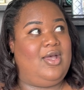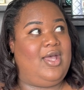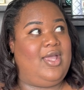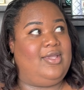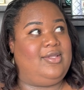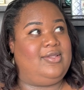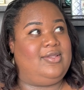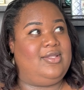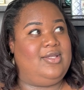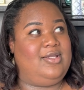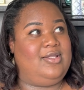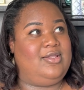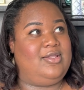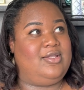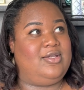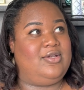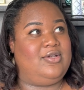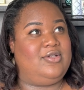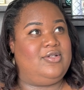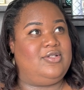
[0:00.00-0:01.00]
I think
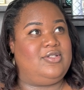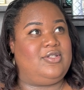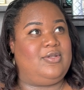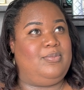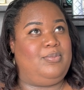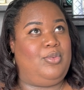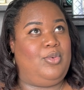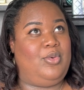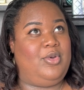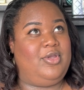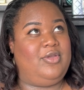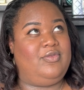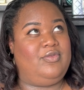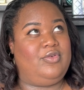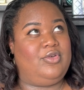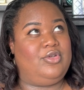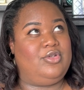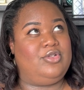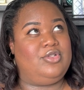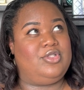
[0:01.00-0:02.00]
there's a boy
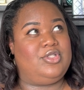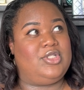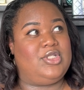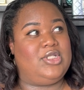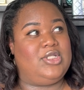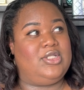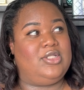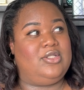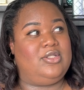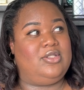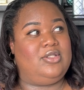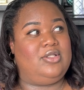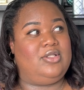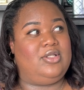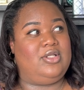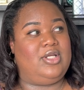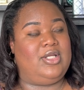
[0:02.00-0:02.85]
version,